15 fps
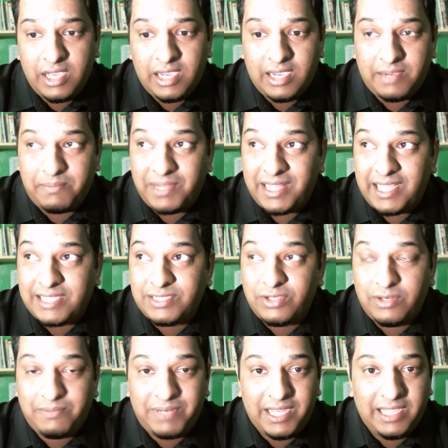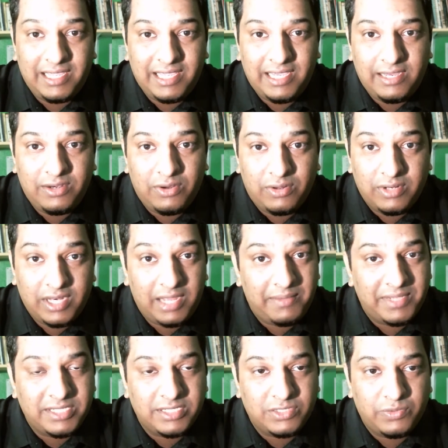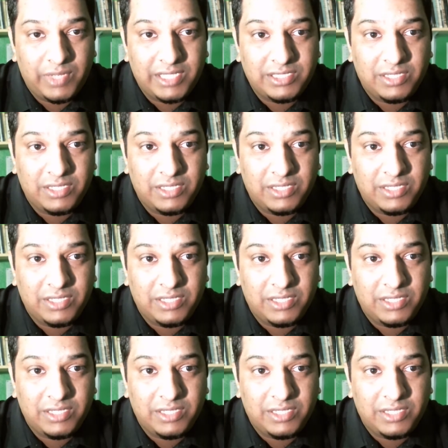But that's going to play a key role in MS as well.